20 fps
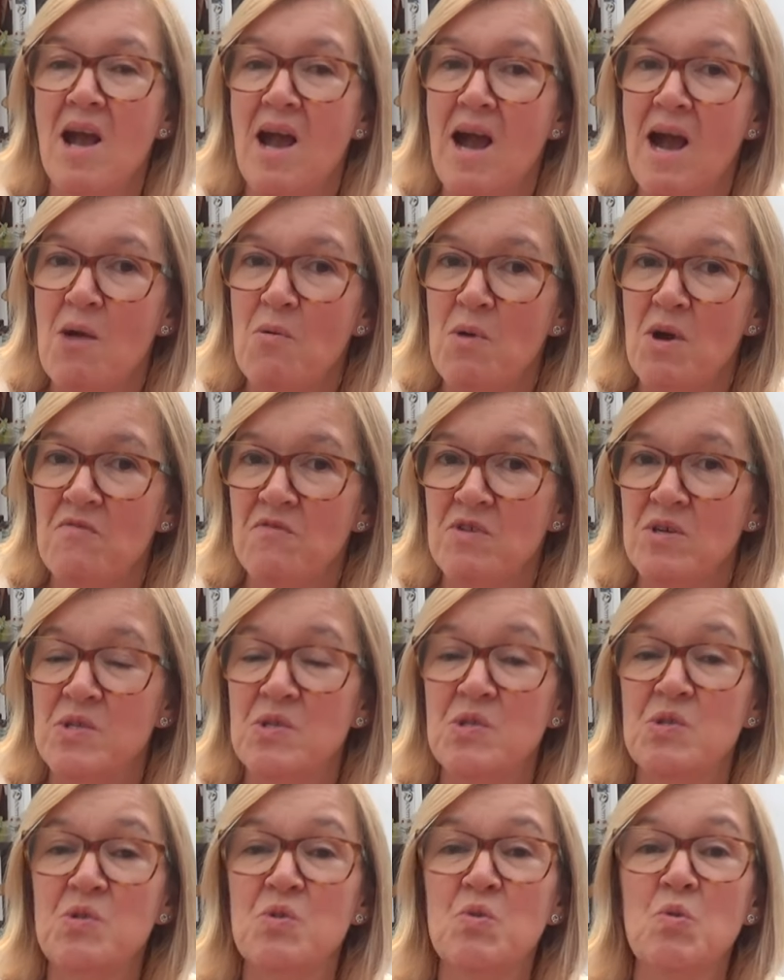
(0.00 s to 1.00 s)
However,
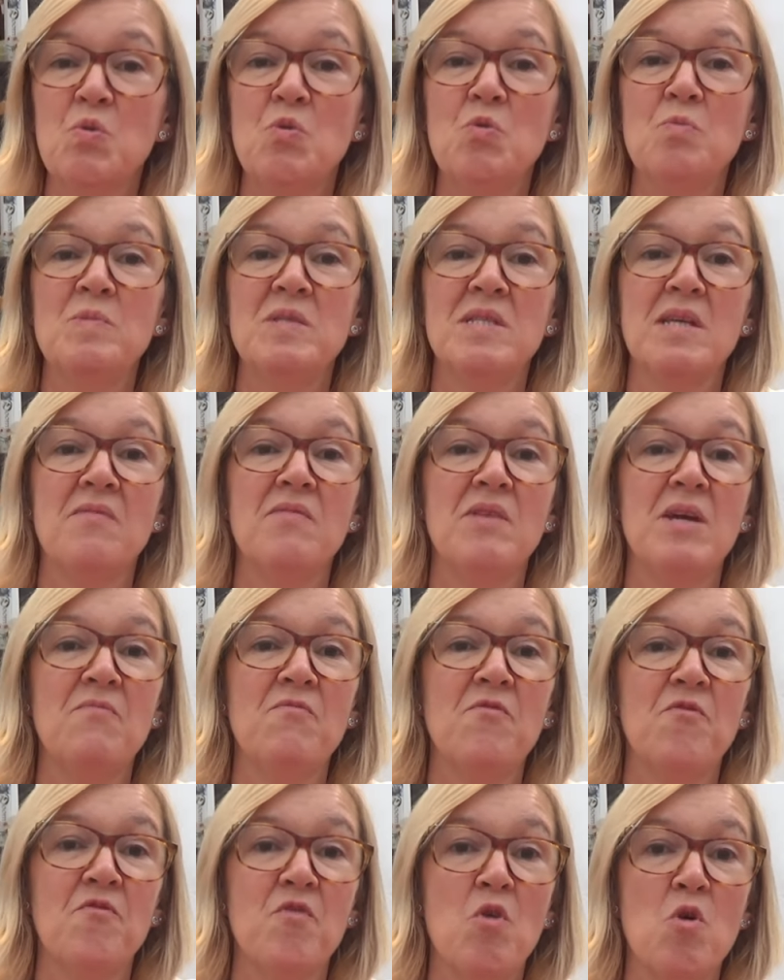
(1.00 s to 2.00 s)
storms and
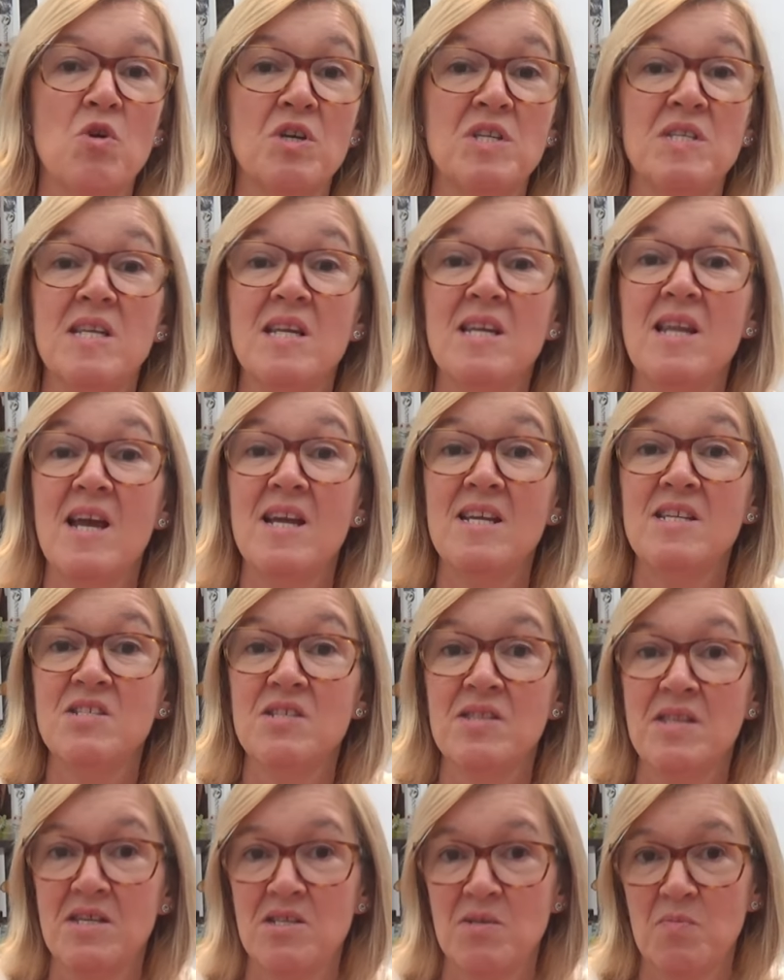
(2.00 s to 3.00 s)
then fog
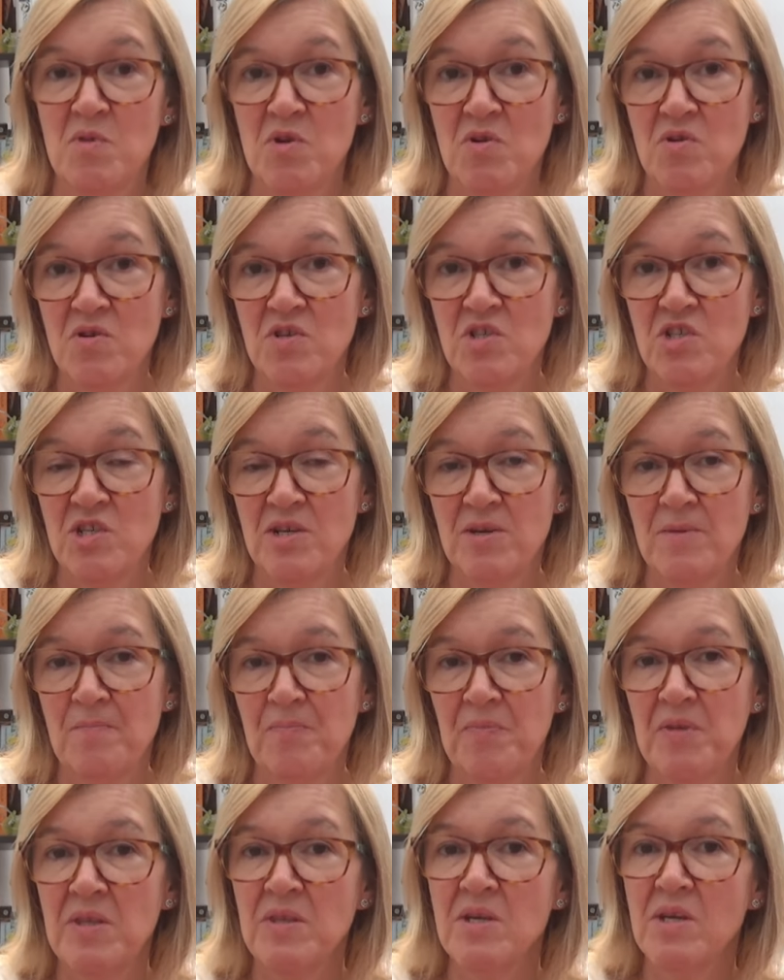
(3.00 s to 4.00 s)
delayed their
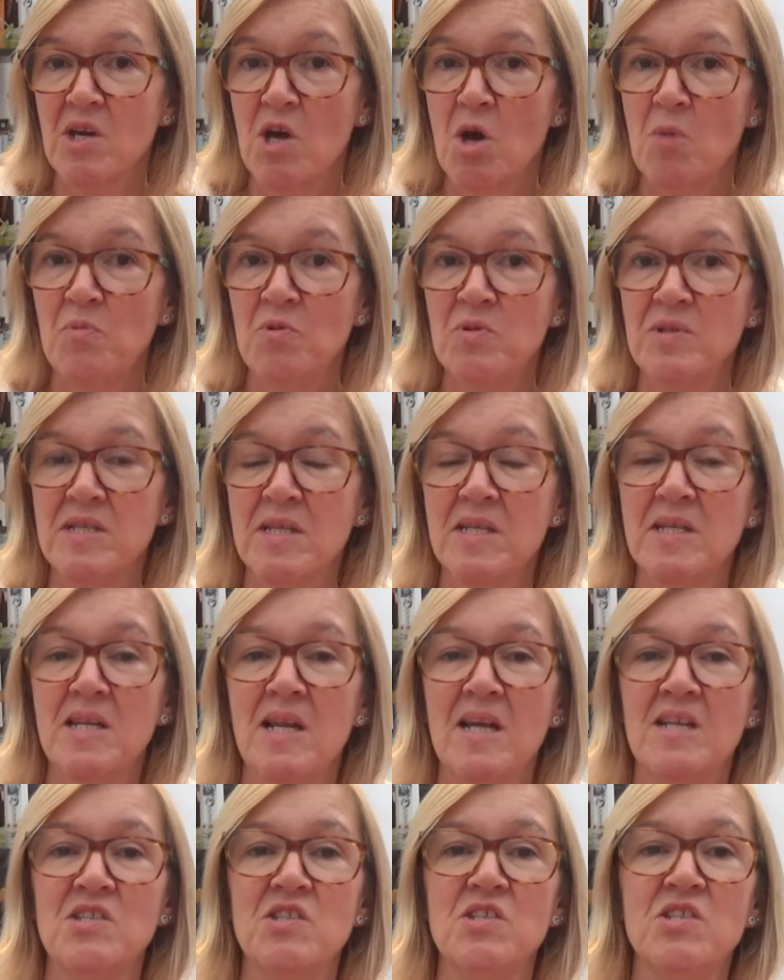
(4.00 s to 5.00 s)
departure, and the couple didn't
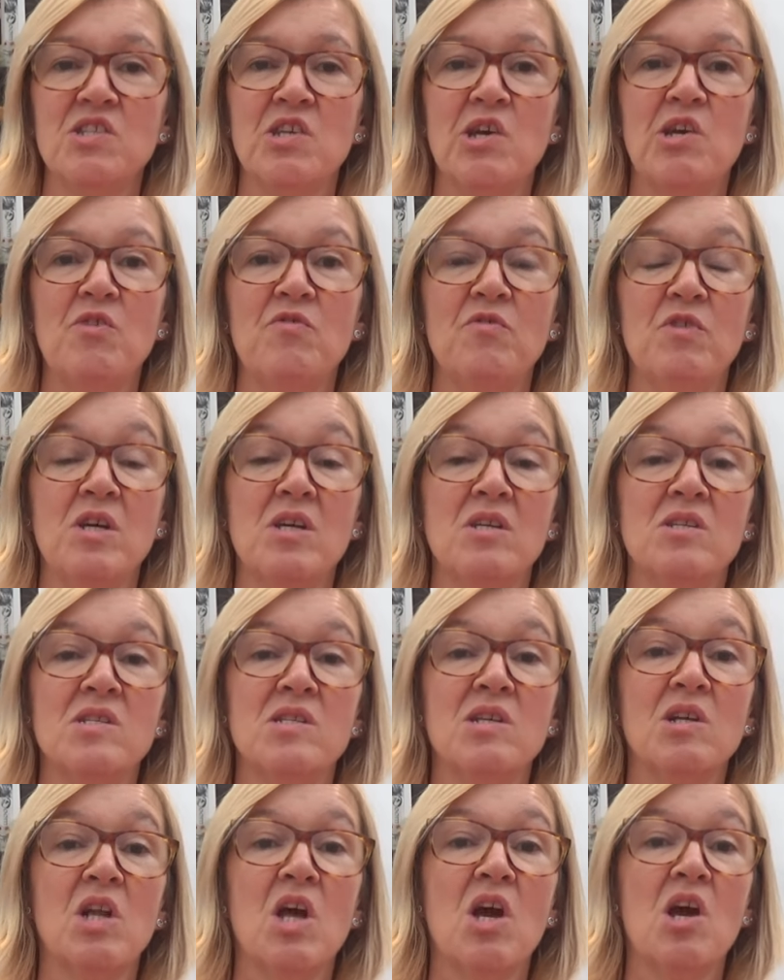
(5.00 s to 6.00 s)
land at Dover
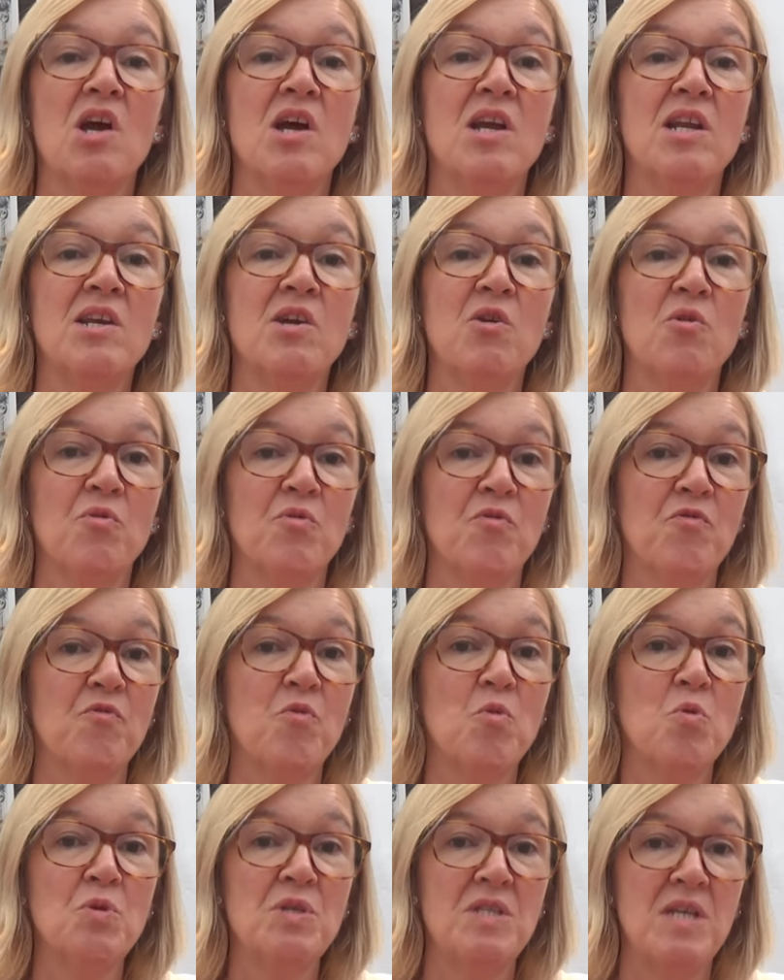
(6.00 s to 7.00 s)
until early on the
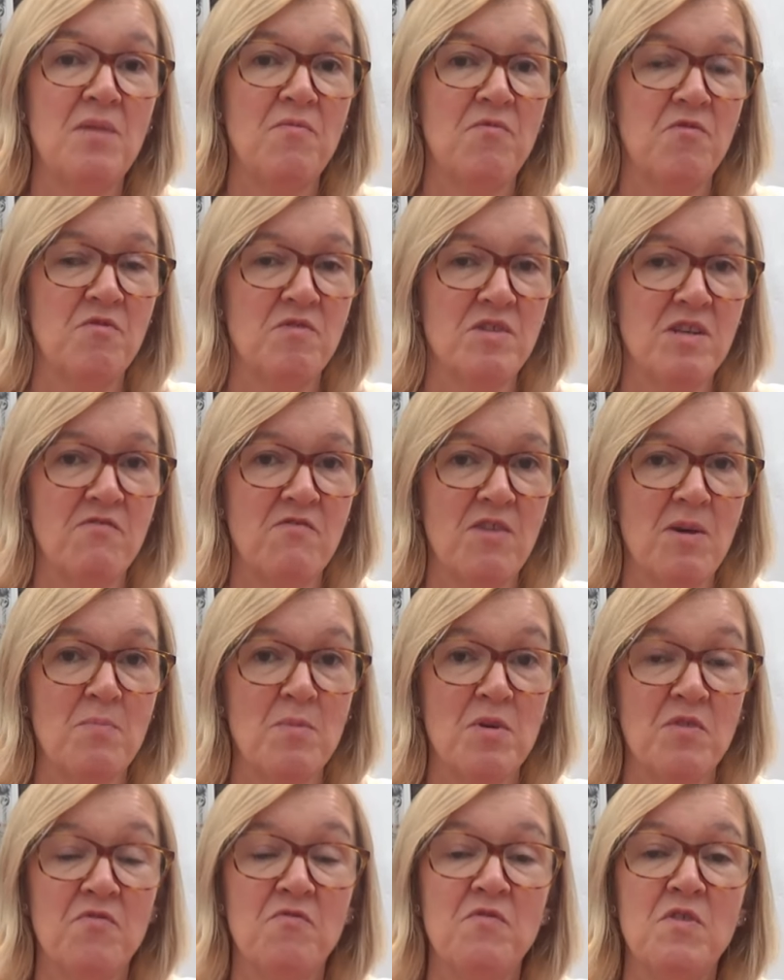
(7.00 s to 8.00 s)
14th of
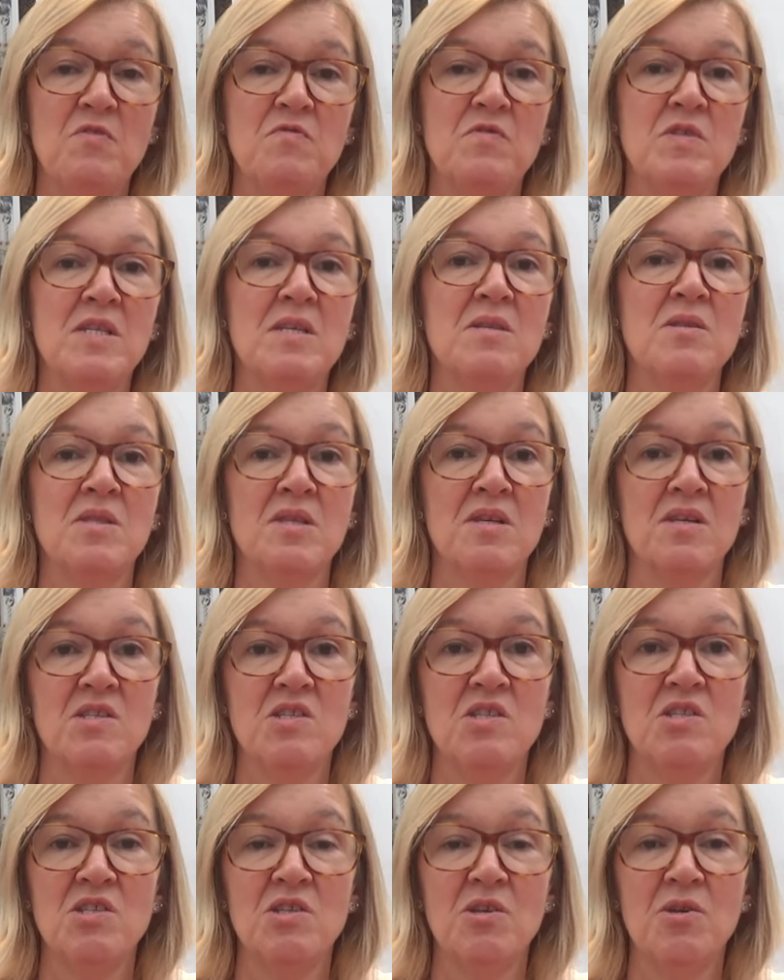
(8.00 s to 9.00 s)
November
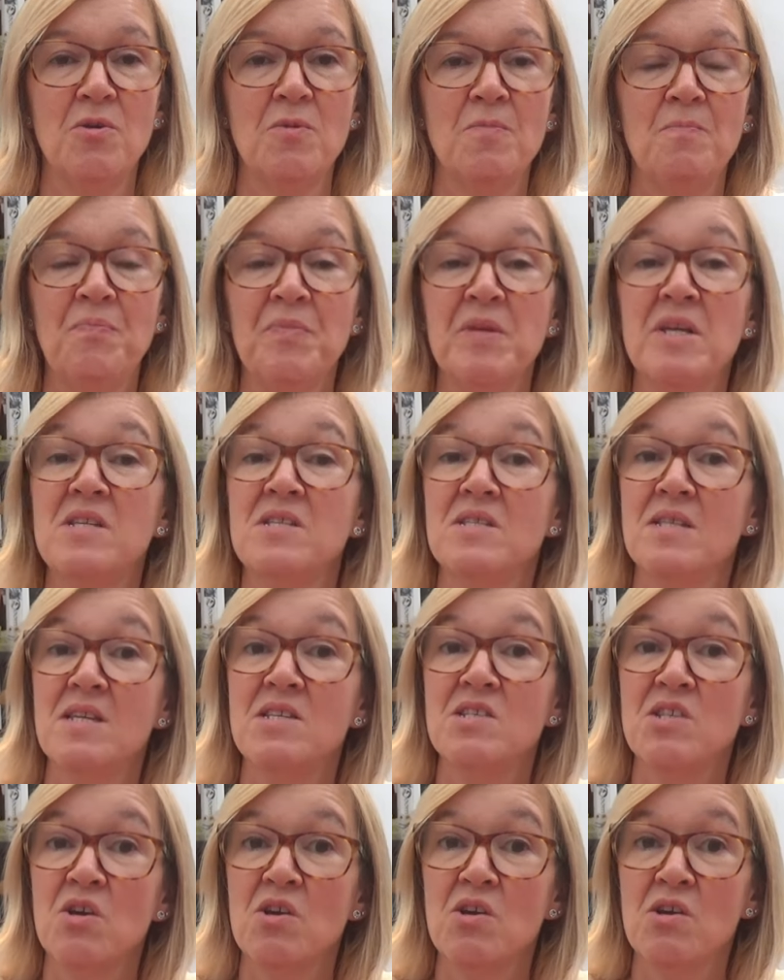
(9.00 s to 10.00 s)
1532,
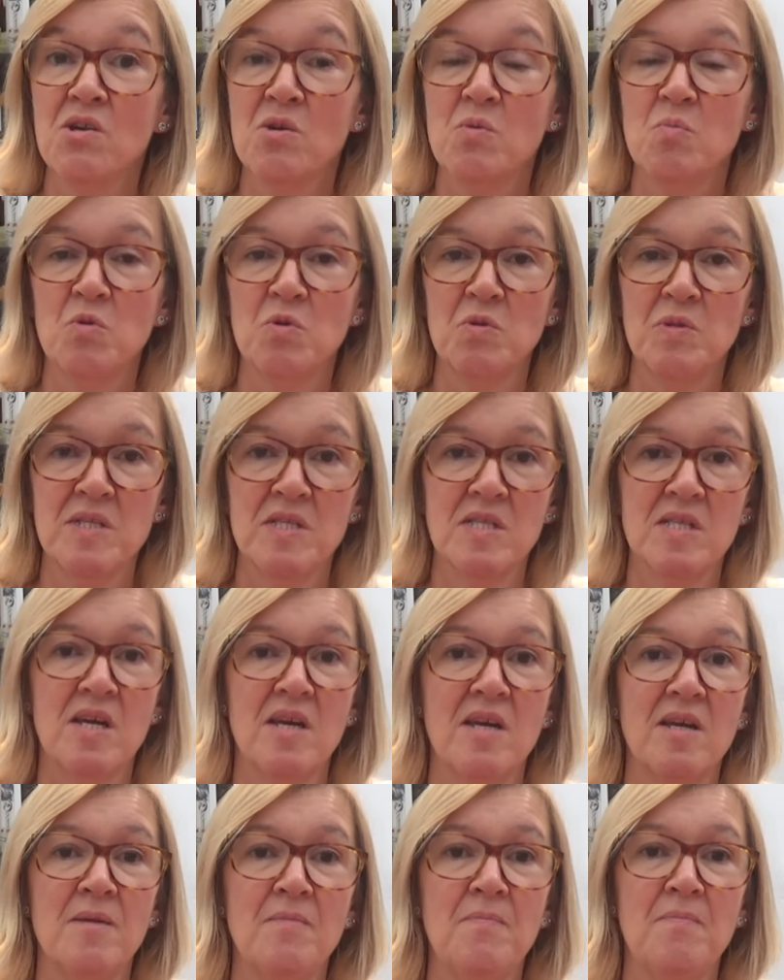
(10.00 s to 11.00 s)
St. Erkenwald's
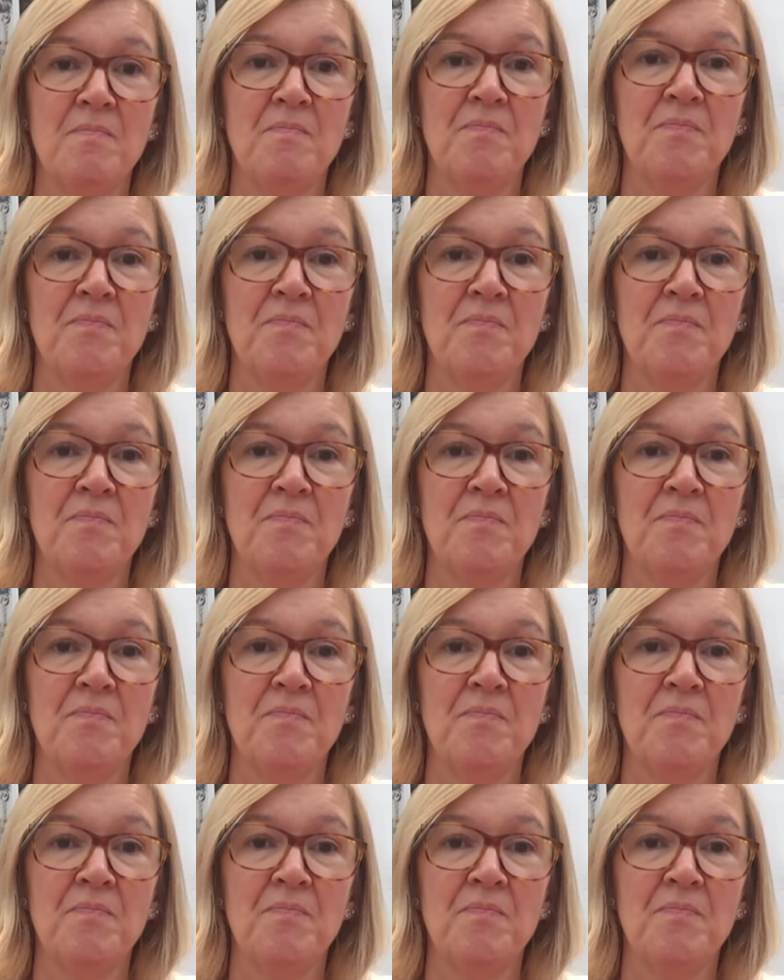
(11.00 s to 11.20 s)
Day.